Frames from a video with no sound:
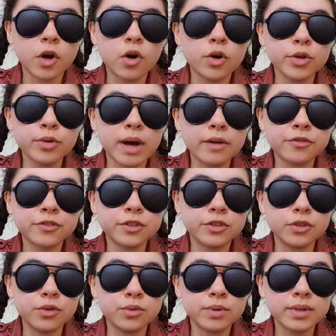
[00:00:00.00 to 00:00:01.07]
All you have to
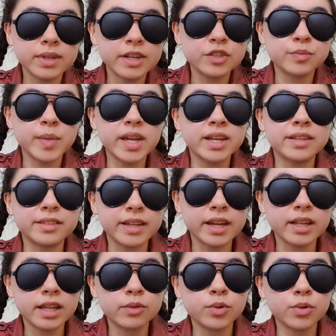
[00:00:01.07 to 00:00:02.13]
do is make a
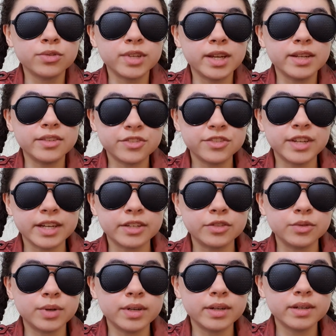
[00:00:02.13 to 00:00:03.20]
daily routine and stick
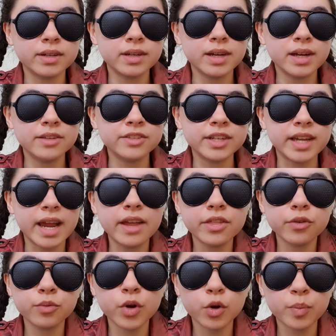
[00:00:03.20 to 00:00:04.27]
to it. To gain
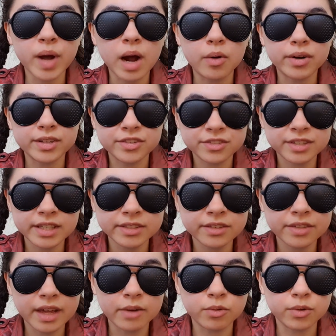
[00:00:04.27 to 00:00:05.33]
the willpower to stick
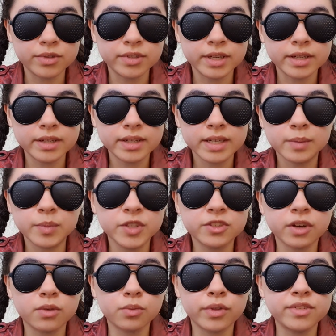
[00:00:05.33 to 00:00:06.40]
to that routine can be
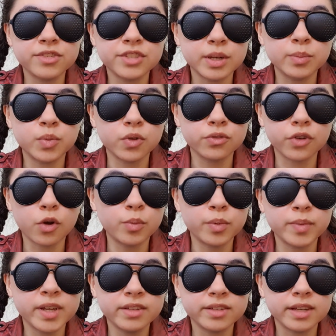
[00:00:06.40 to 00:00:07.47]
done with a simple
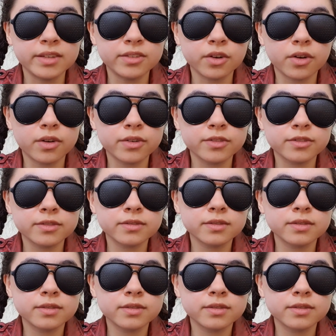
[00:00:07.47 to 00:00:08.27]
dopamine detox.